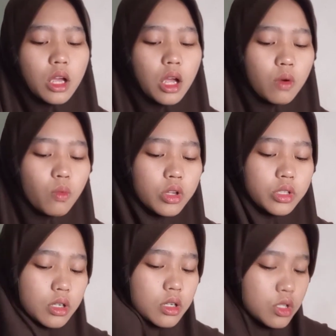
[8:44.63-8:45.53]

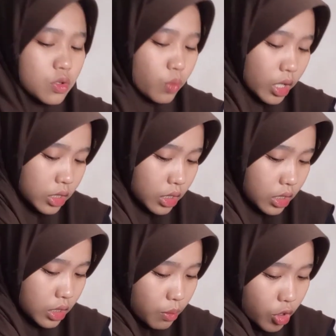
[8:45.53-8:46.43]
wonders whether the
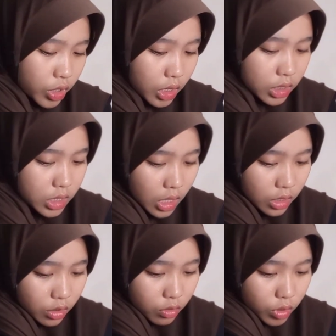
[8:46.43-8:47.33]
models
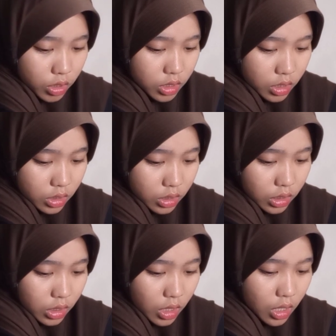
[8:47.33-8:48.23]

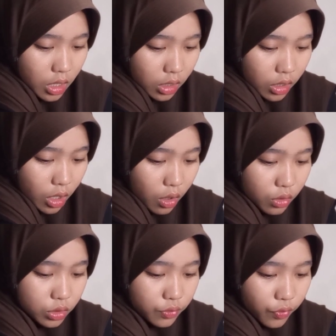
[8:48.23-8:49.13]
adequately
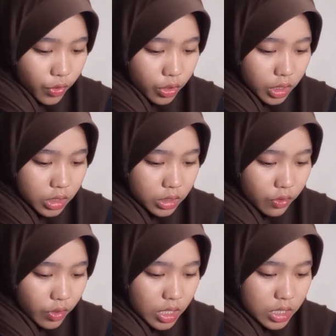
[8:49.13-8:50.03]
account for
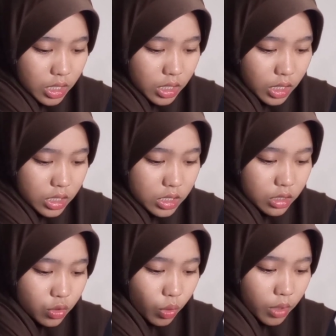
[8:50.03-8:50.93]
increasing risk to
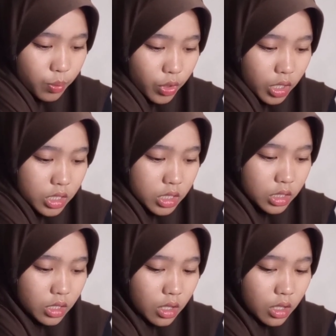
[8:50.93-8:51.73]
operation